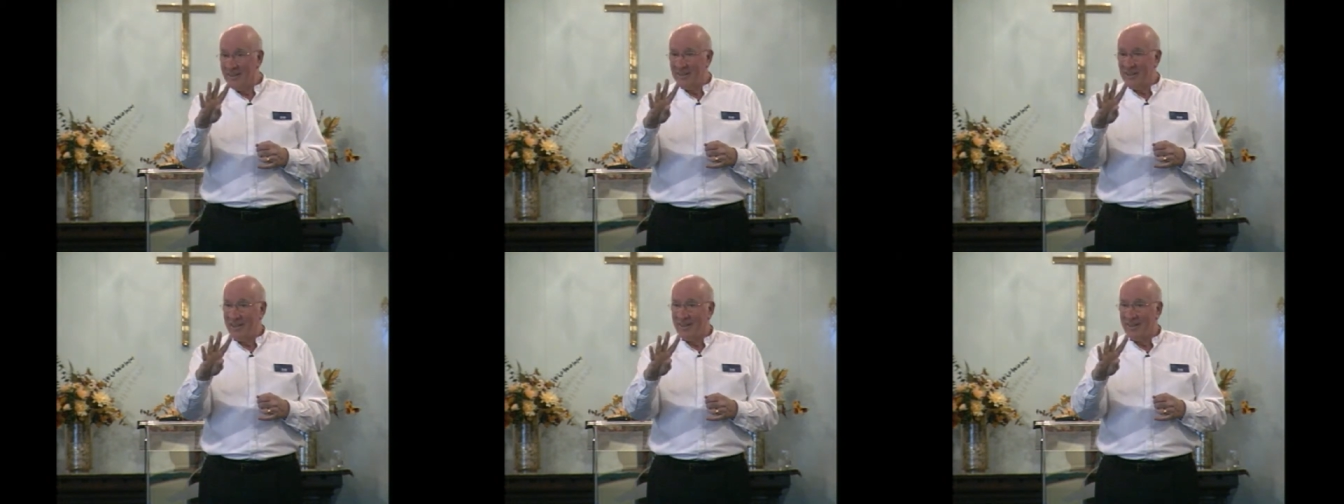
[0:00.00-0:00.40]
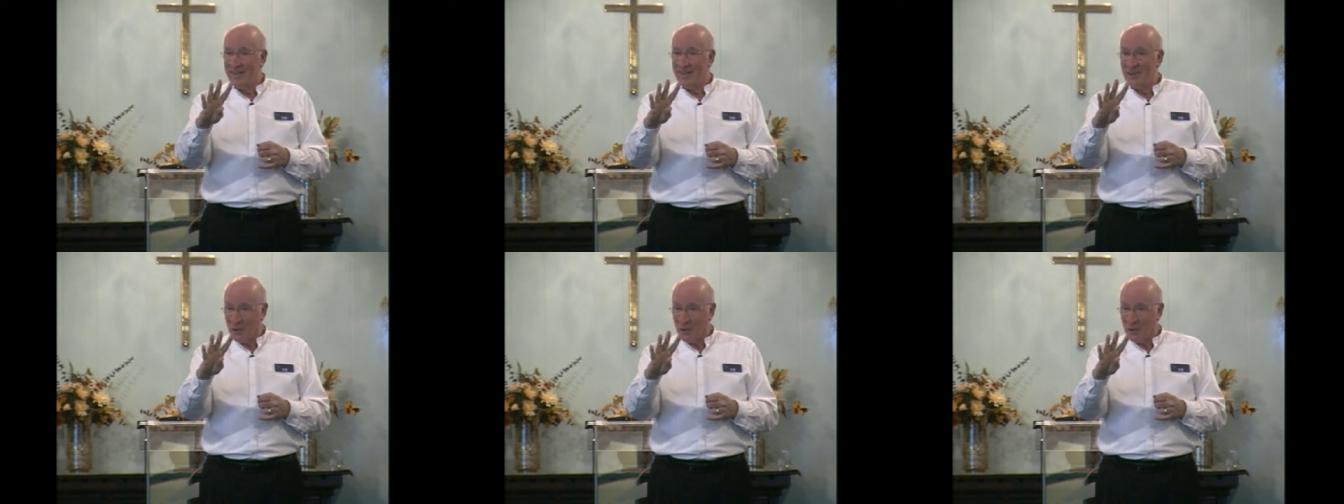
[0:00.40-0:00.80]
Okay.
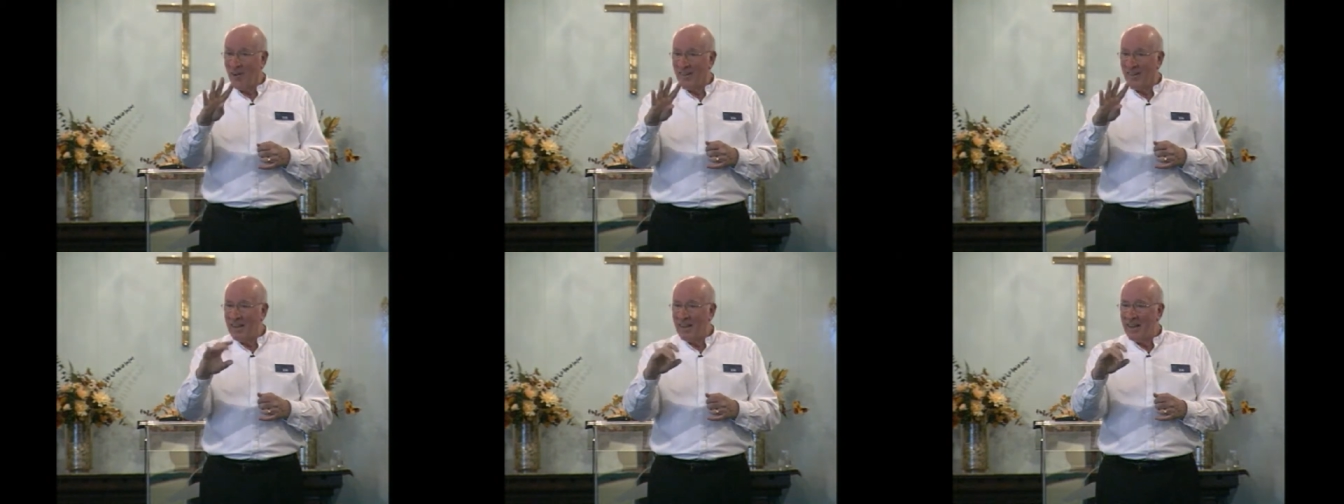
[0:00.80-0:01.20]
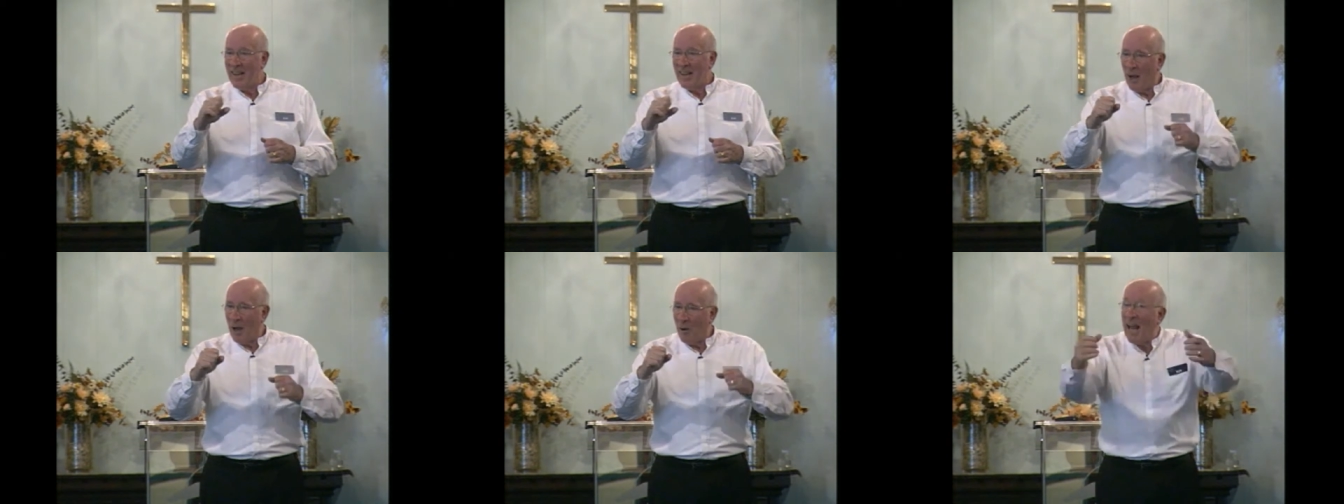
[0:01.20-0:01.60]
Sure.
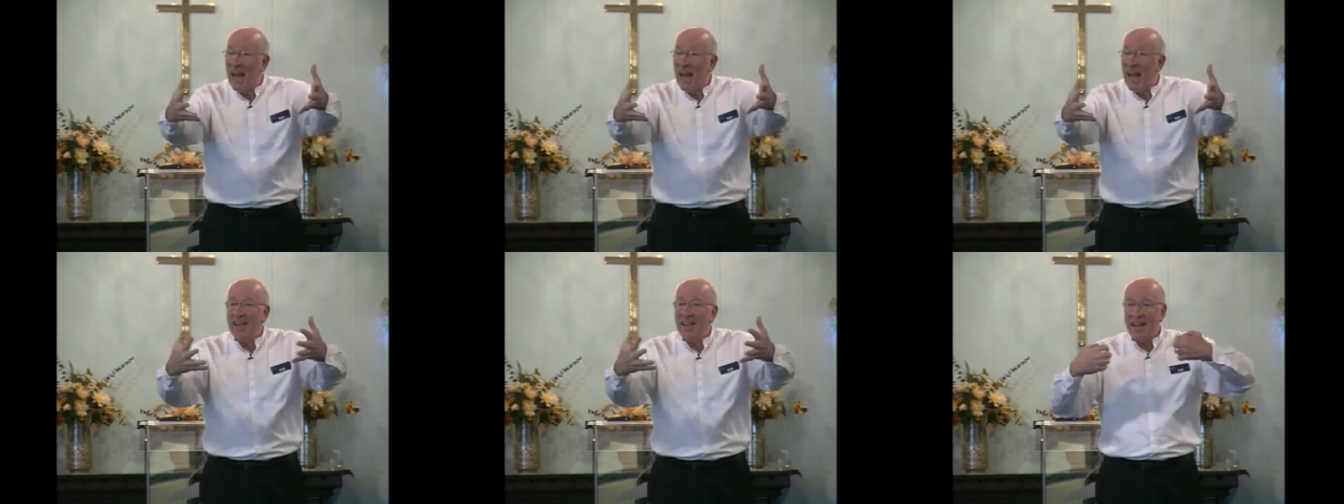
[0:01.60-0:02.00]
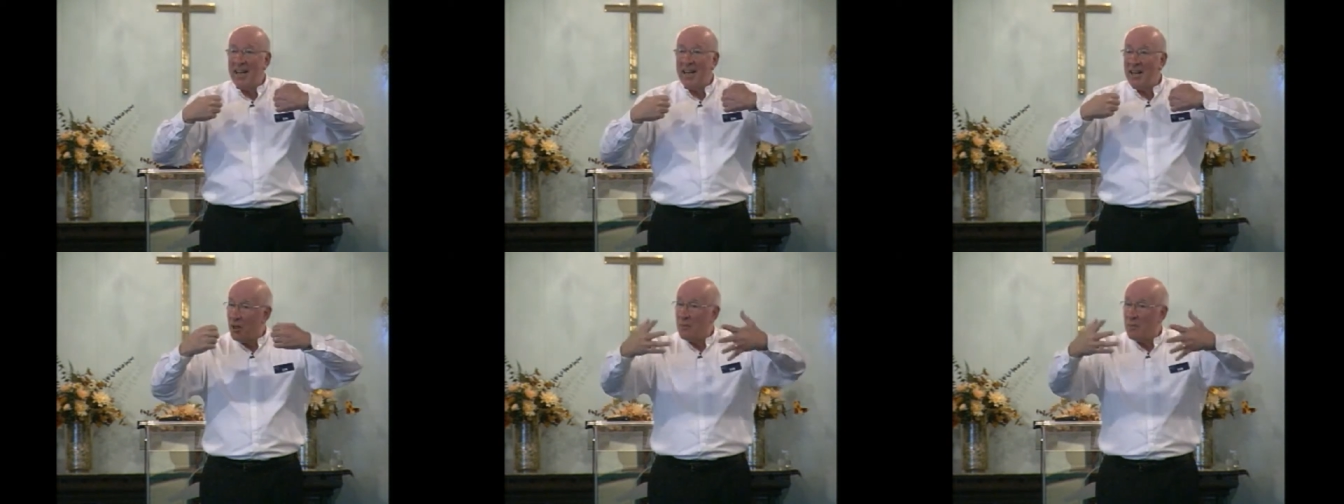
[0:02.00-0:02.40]
I want to add
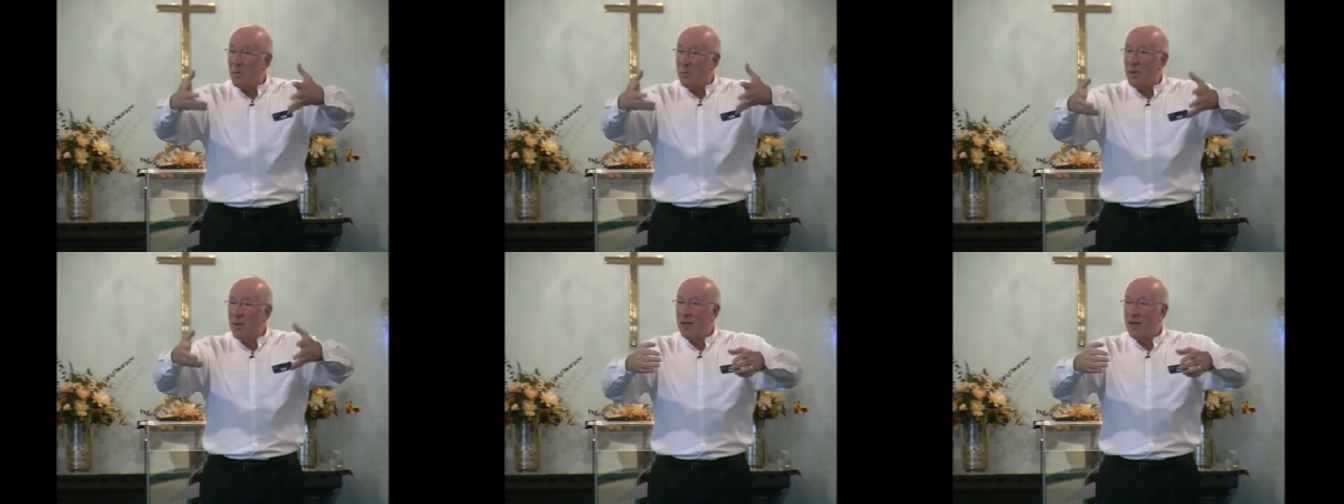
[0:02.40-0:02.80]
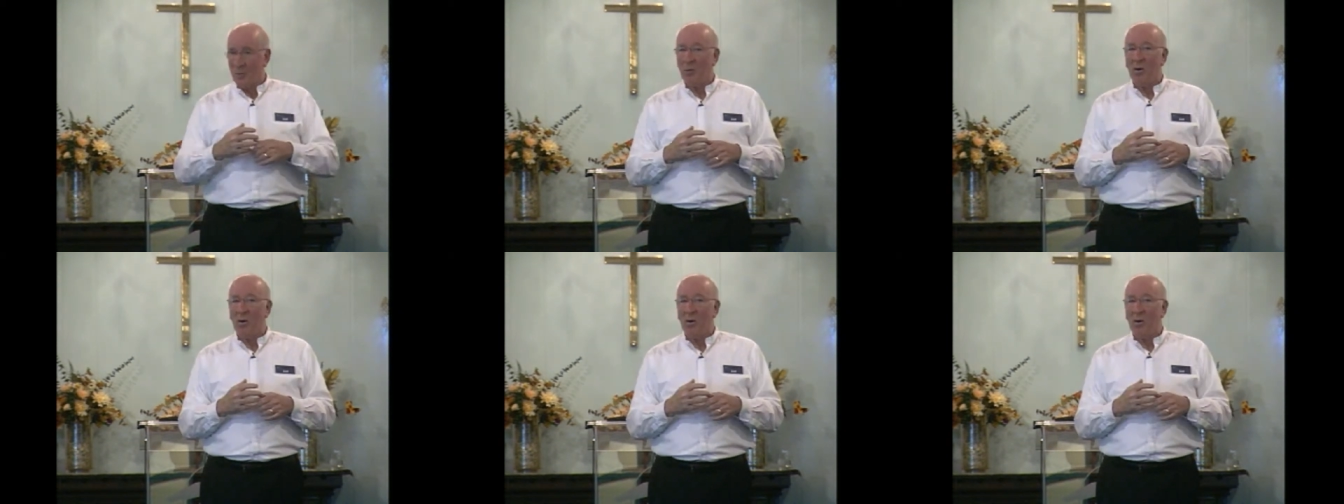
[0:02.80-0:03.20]
that into the
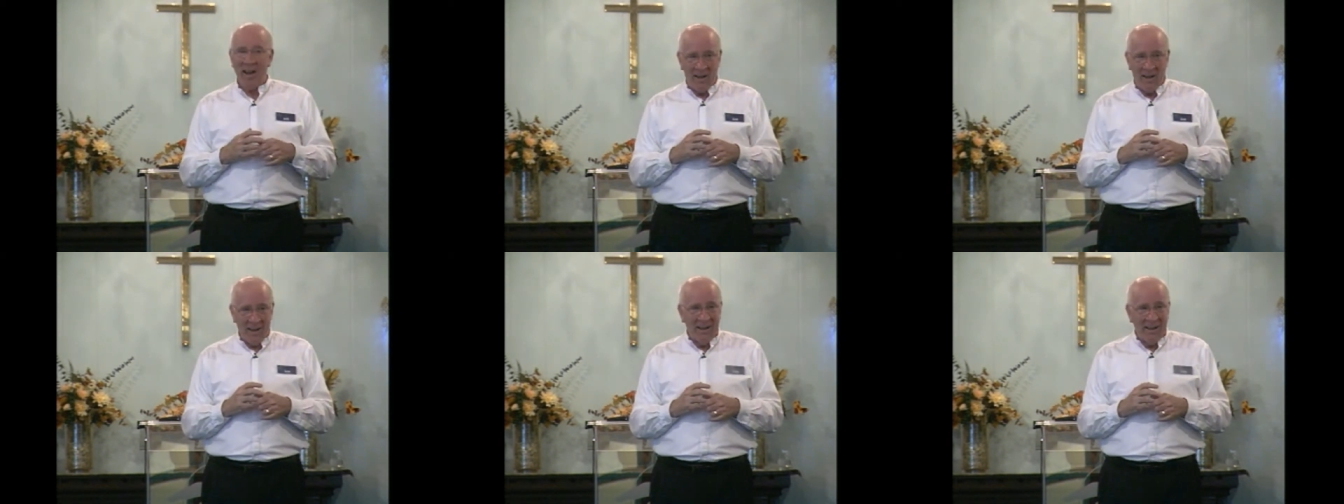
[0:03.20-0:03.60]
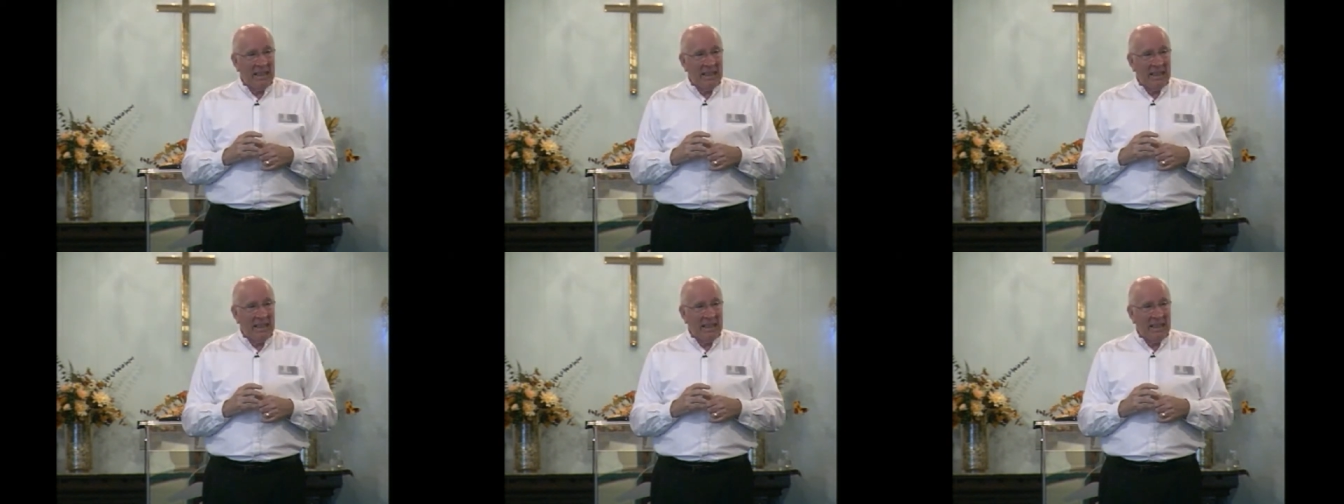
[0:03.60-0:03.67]
picture. Why?